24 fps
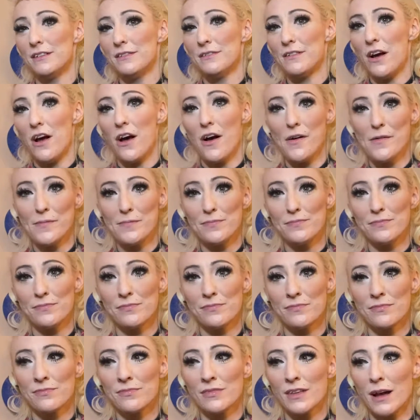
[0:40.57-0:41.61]
I'm
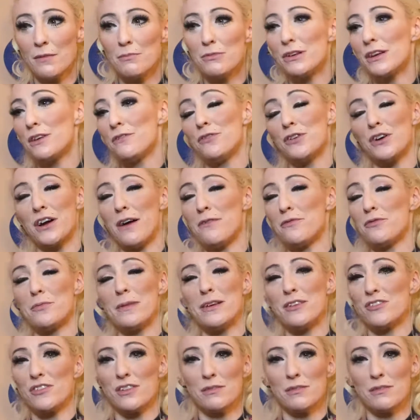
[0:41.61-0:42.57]
looking for confirmation.